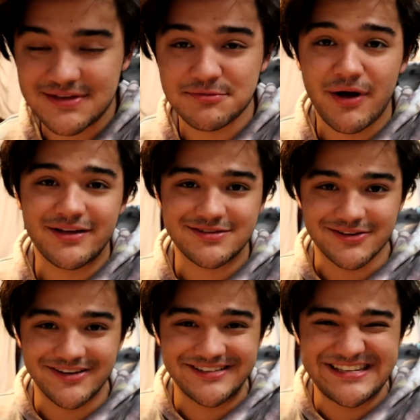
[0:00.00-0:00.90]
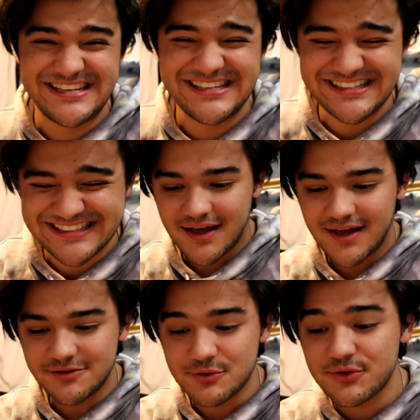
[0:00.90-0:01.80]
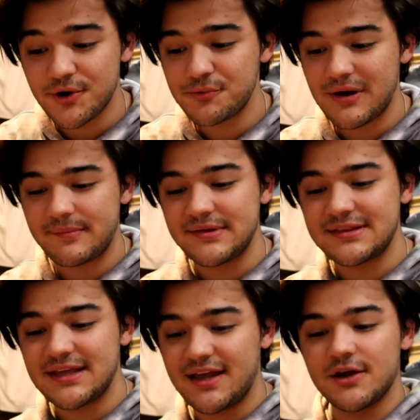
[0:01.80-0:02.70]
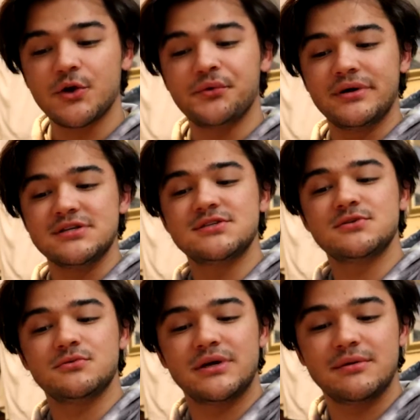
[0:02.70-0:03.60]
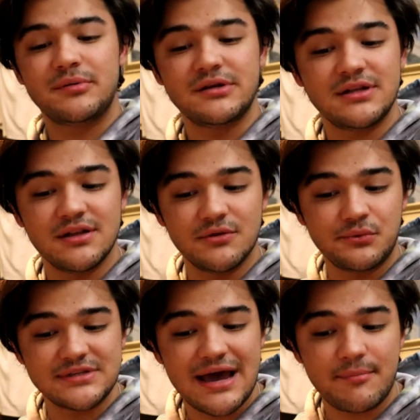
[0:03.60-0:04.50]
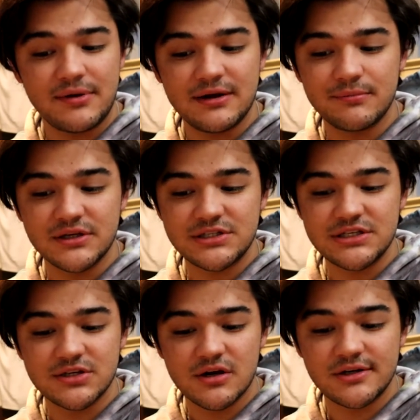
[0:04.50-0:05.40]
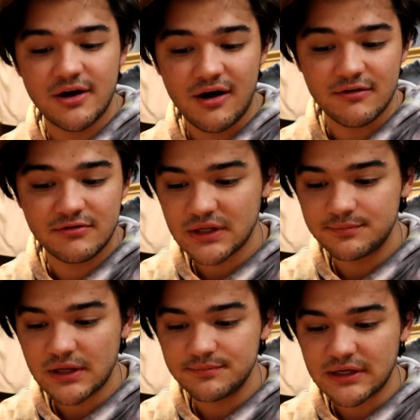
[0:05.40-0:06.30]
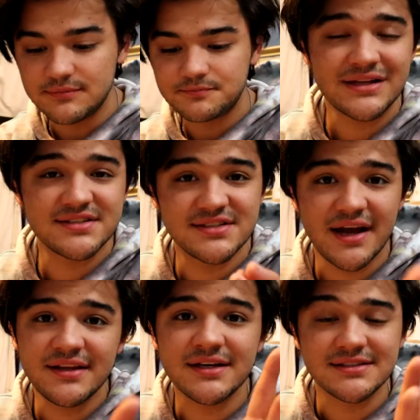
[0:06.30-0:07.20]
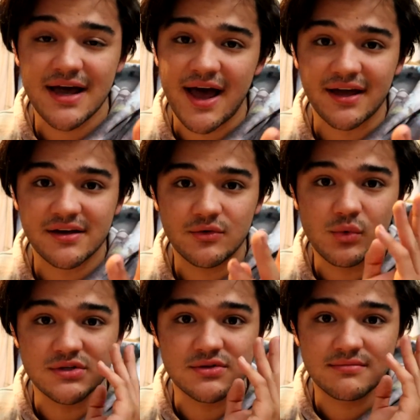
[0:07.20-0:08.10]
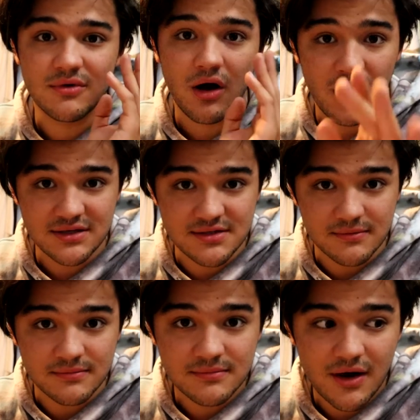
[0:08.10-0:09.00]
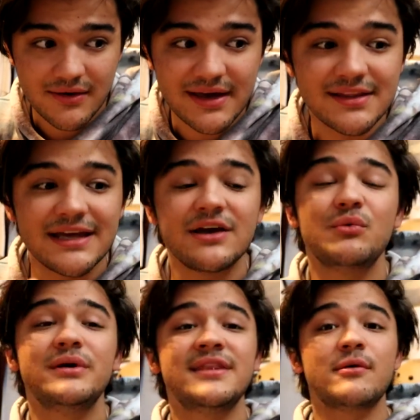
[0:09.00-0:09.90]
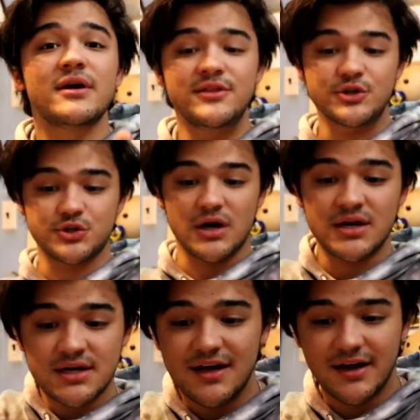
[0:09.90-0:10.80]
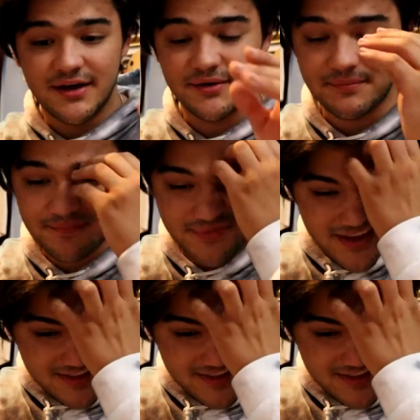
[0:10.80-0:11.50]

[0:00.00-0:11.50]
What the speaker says: these monsters. The third weapon thing was happening, but she turned it off. That silent attack was awesome, okay? Like, when they were in the truck, and